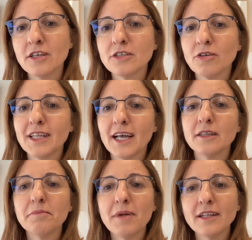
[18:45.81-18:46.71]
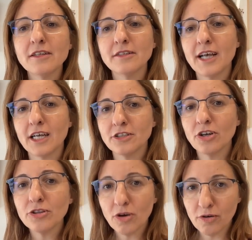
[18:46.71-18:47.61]
so that the model does
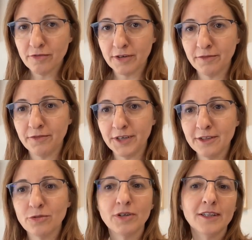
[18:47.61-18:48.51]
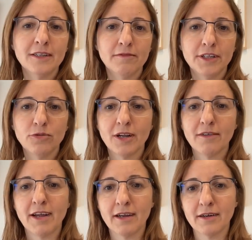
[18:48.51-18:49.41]
not overfit to individual
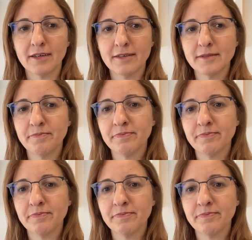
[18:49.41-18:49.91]
records.